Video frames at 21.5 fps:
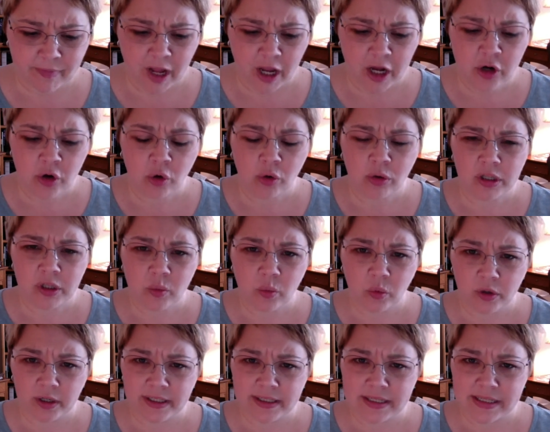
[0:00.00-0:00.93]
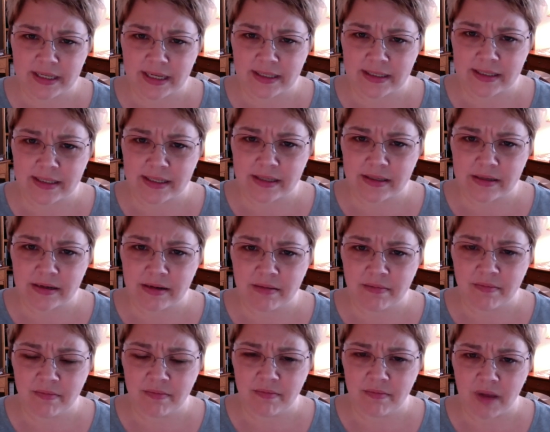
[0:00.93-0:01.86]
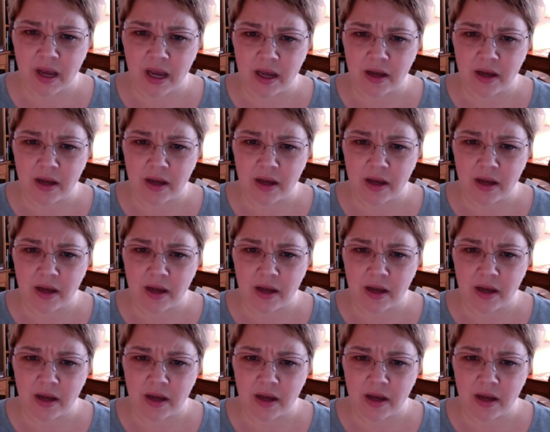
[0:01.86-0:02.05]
An early warning sign system